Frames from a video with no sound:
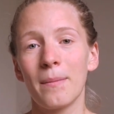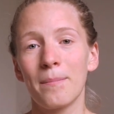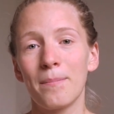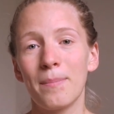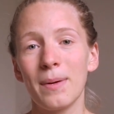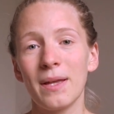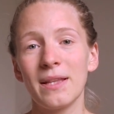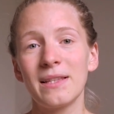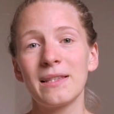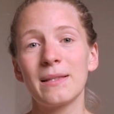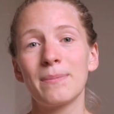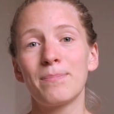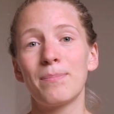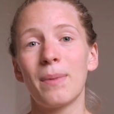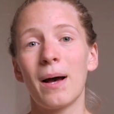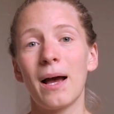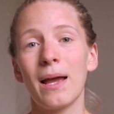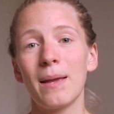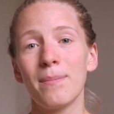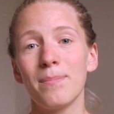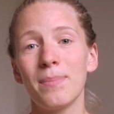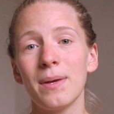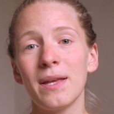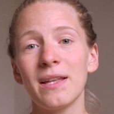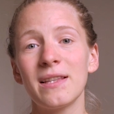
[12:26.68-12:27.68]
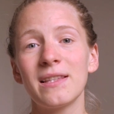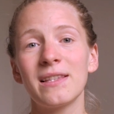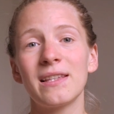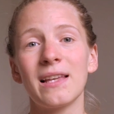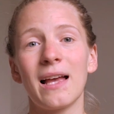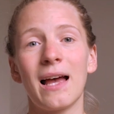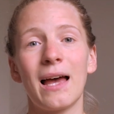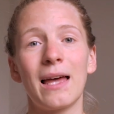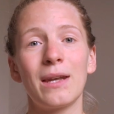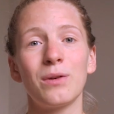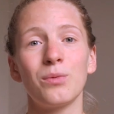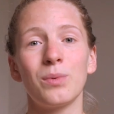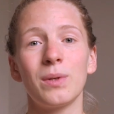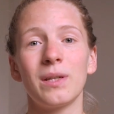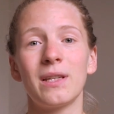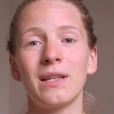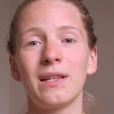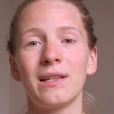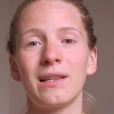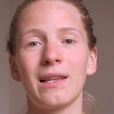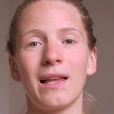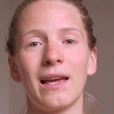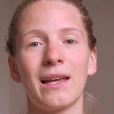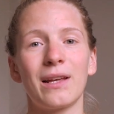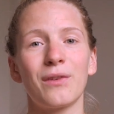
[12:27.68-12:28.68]
bit by bit and we
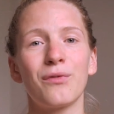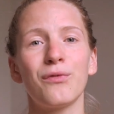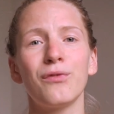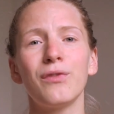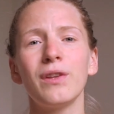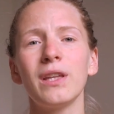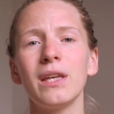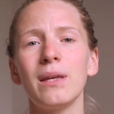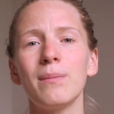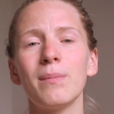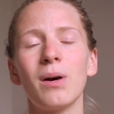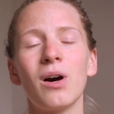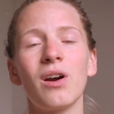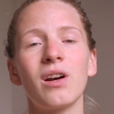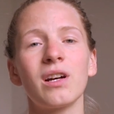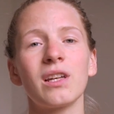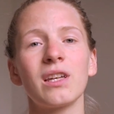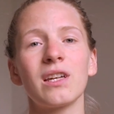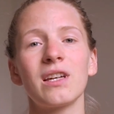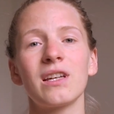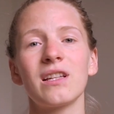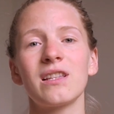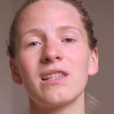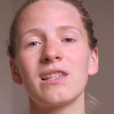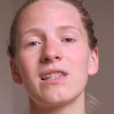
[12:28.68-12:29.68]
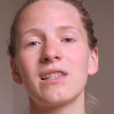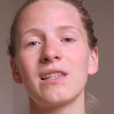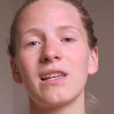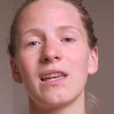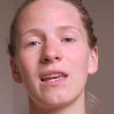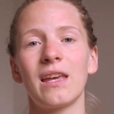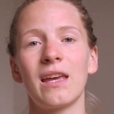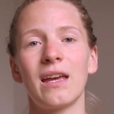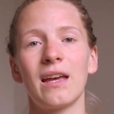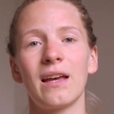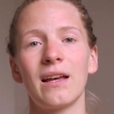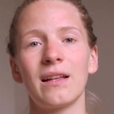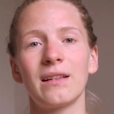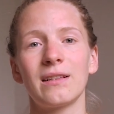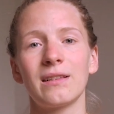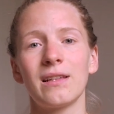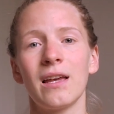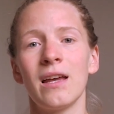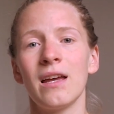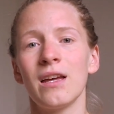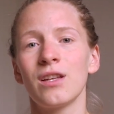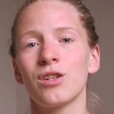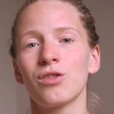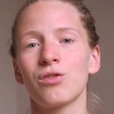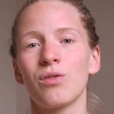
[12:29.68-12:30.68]
did like flea markets and
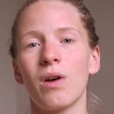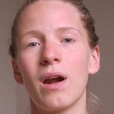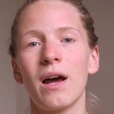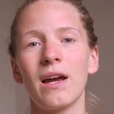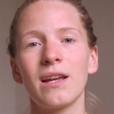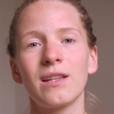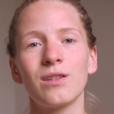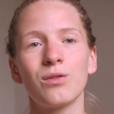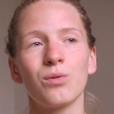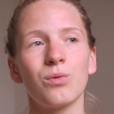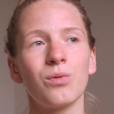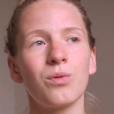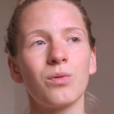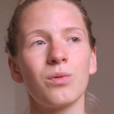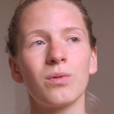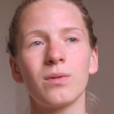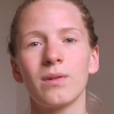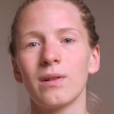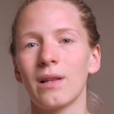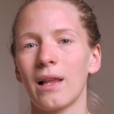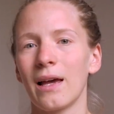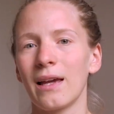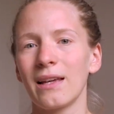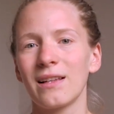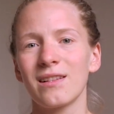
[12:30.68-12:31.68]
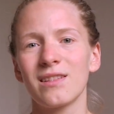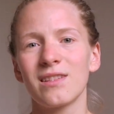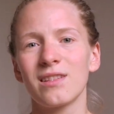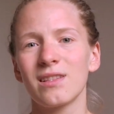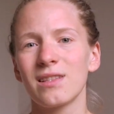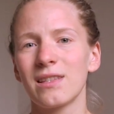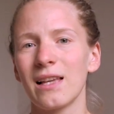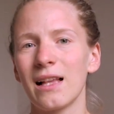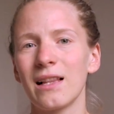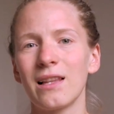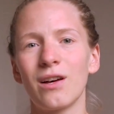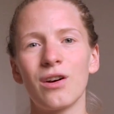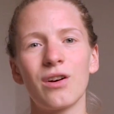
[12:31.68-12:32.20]
try to like sell